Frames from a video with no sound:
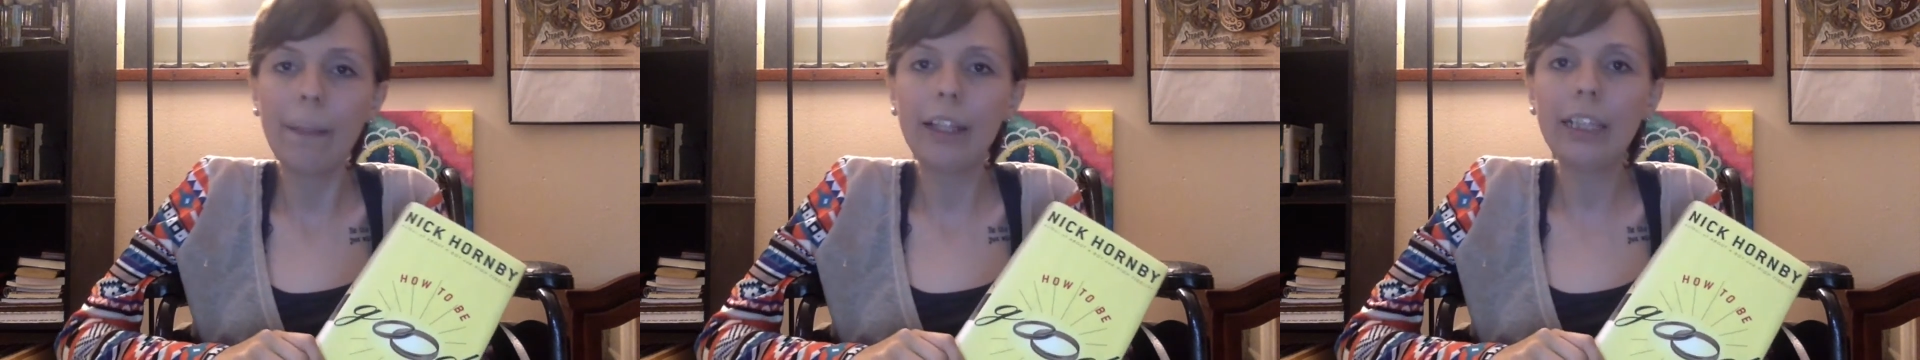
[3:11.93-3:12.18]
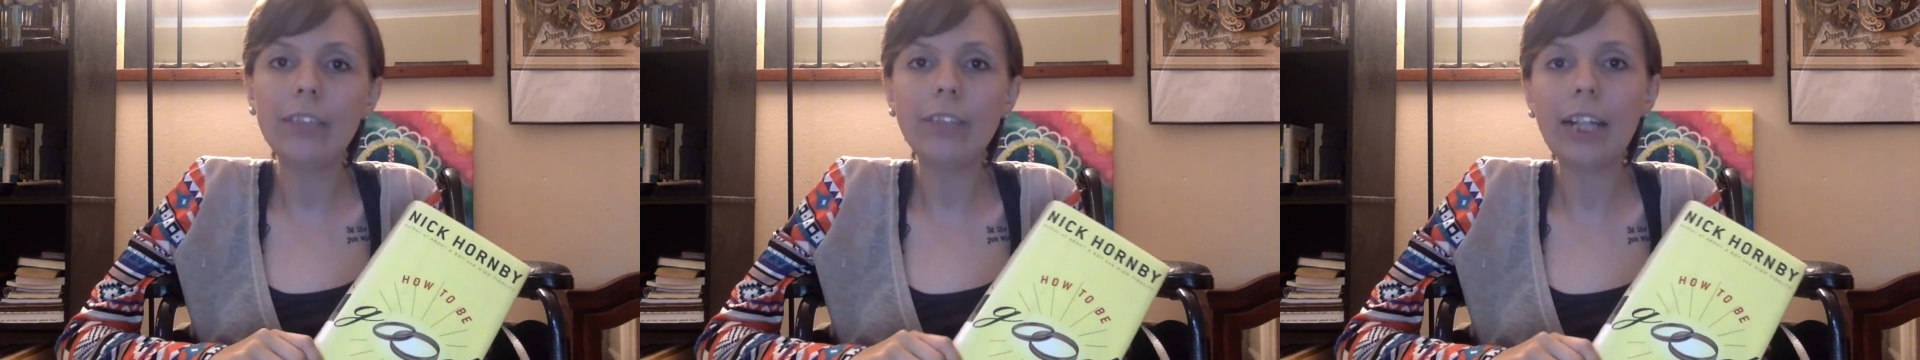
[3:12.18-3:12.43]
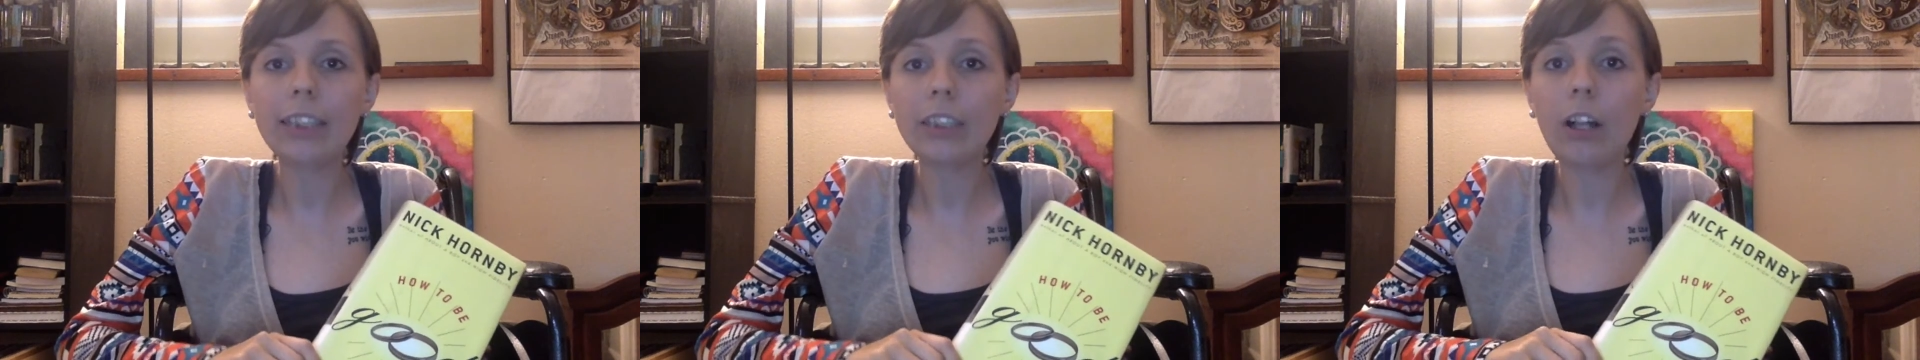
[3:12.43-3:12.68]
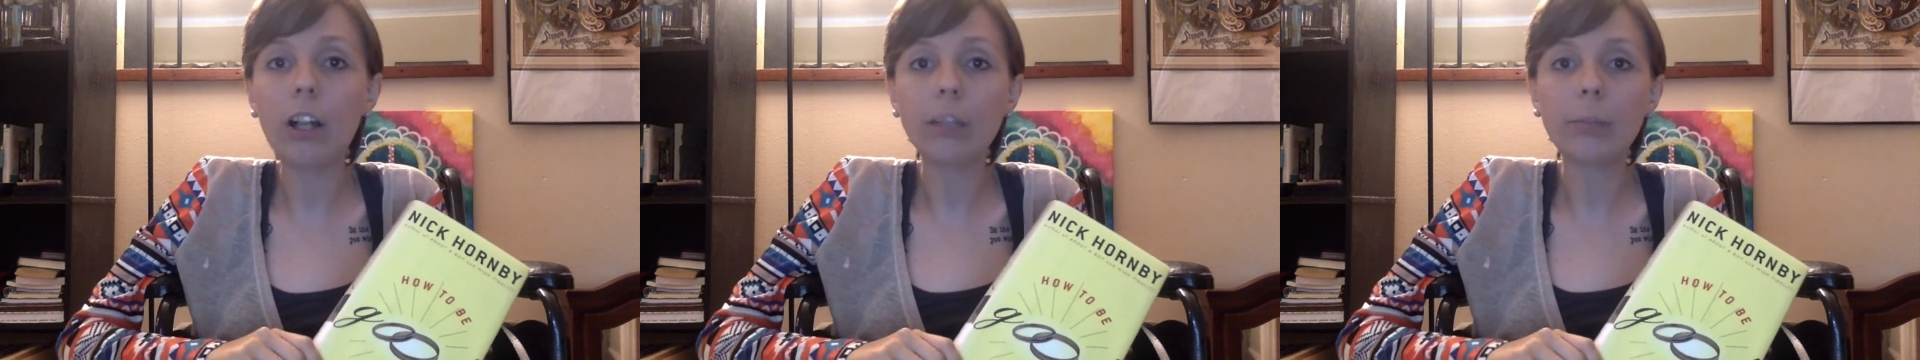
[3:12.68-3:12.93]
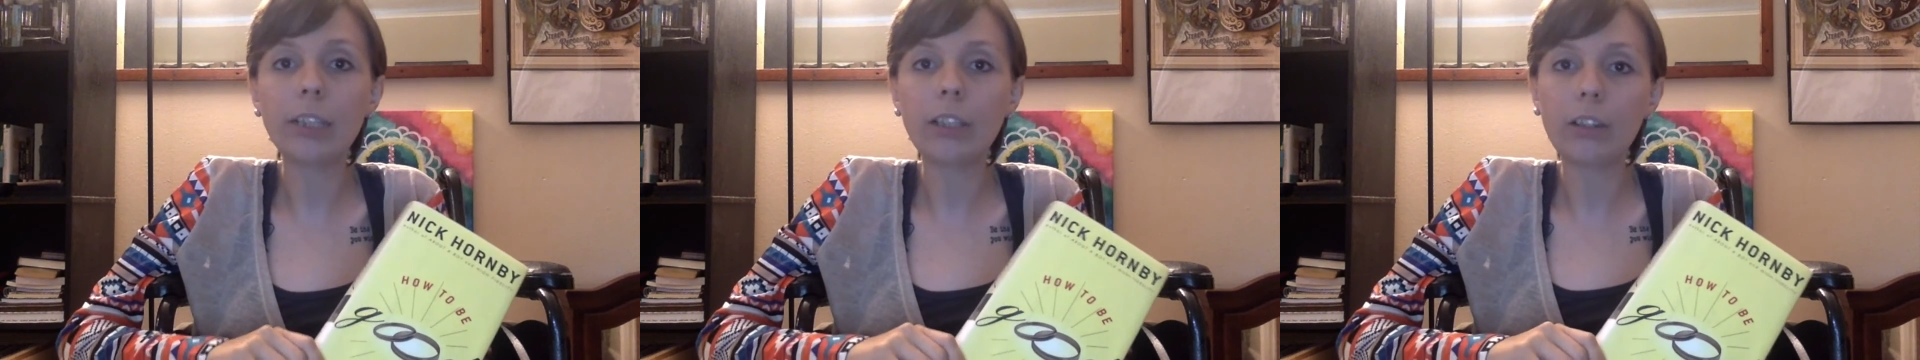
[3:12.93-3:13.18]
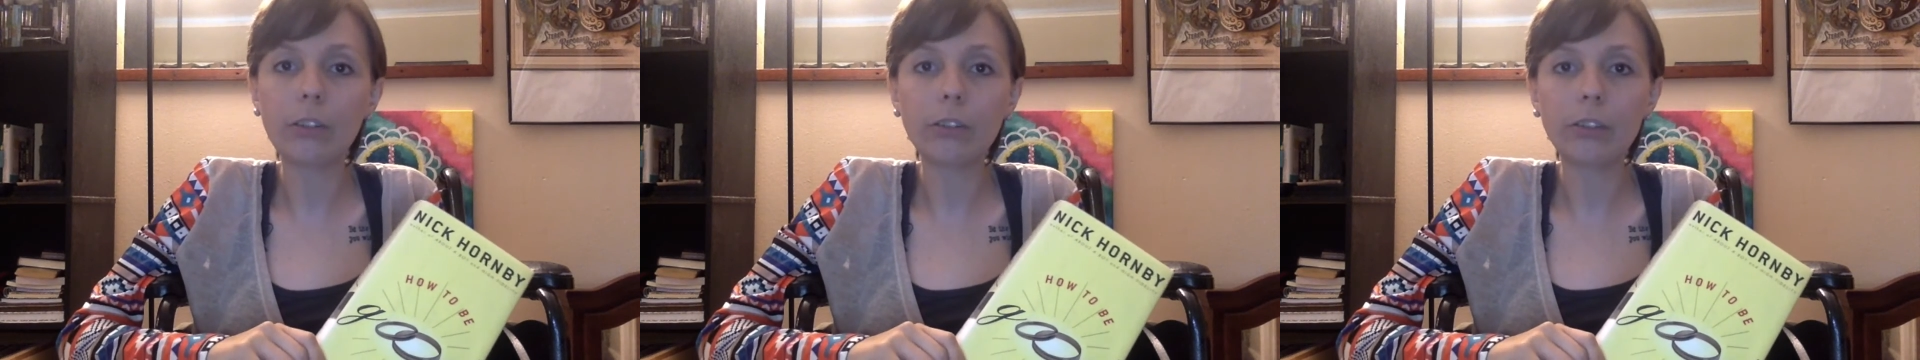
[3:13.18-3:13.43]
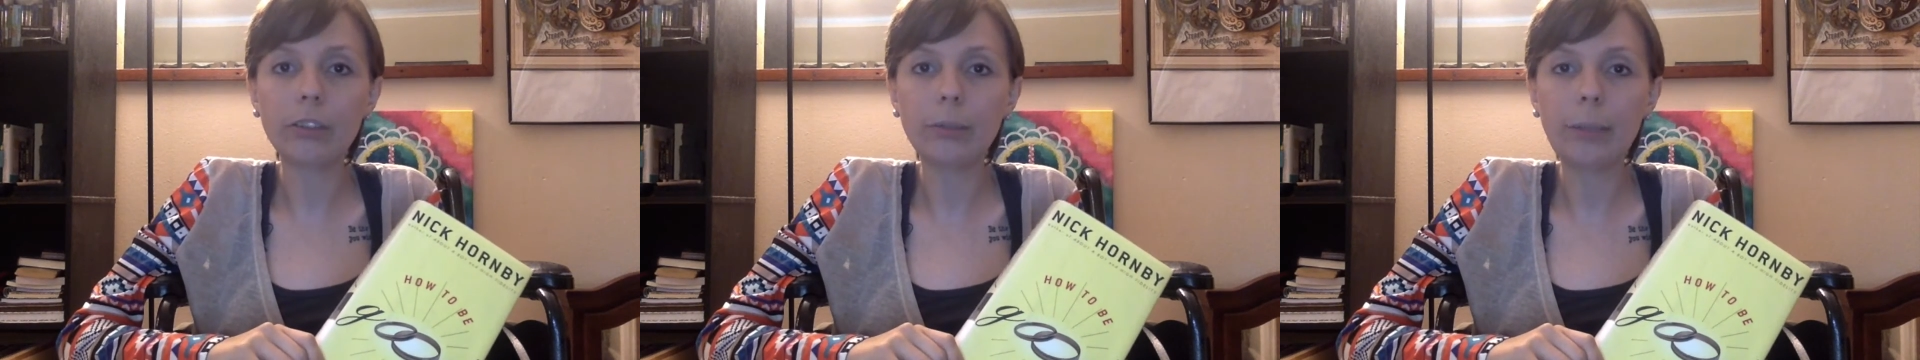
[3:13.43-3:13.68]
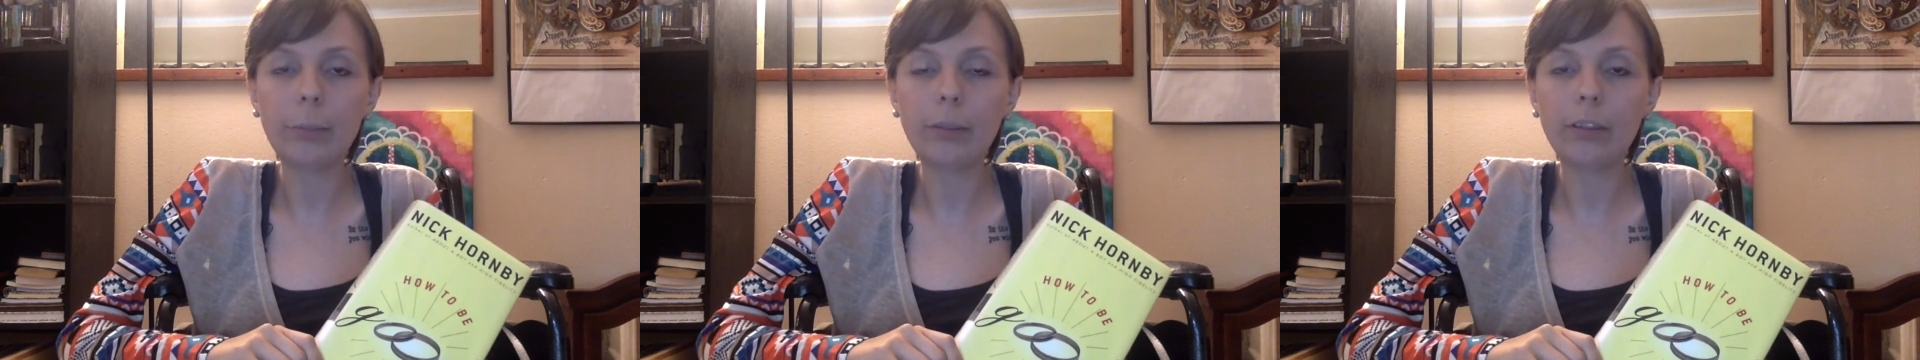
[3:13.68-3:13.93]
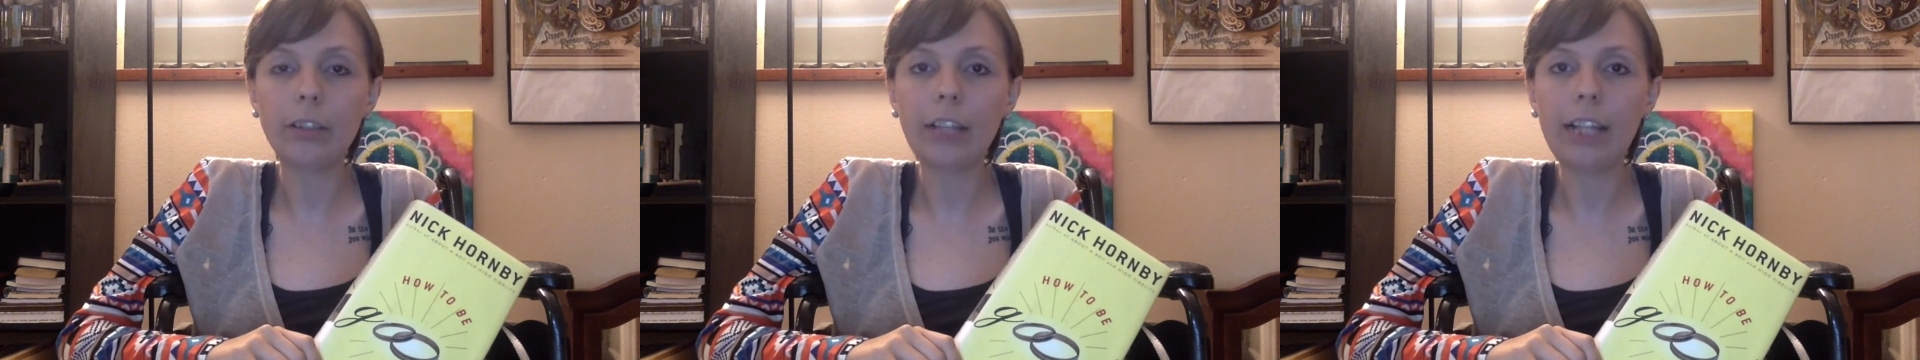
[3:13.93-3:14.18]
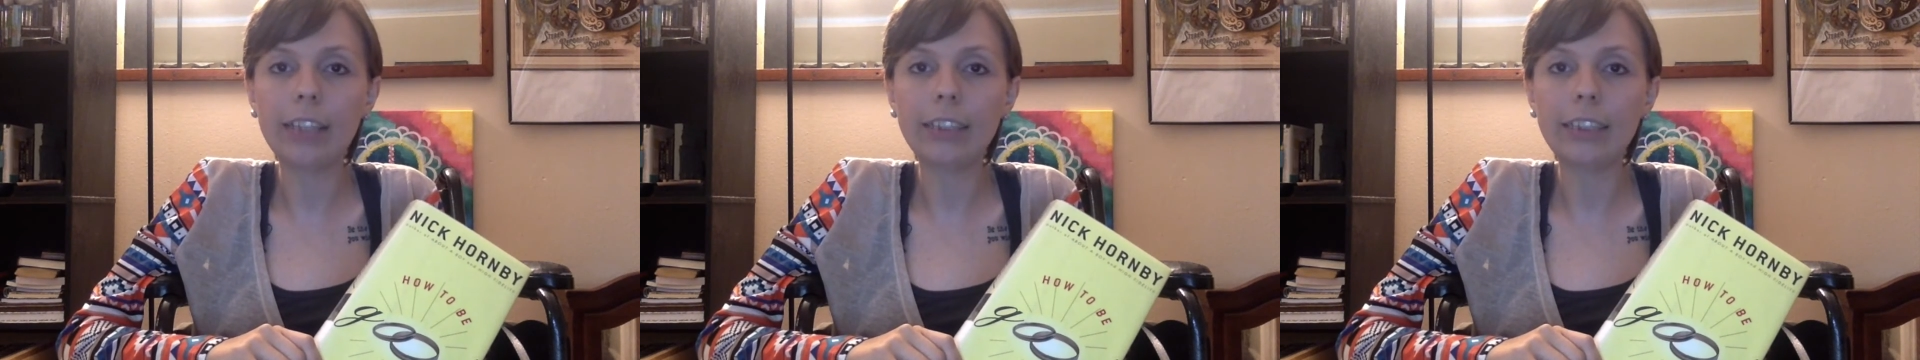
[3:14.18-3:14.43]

He even has a column in the local newspaper as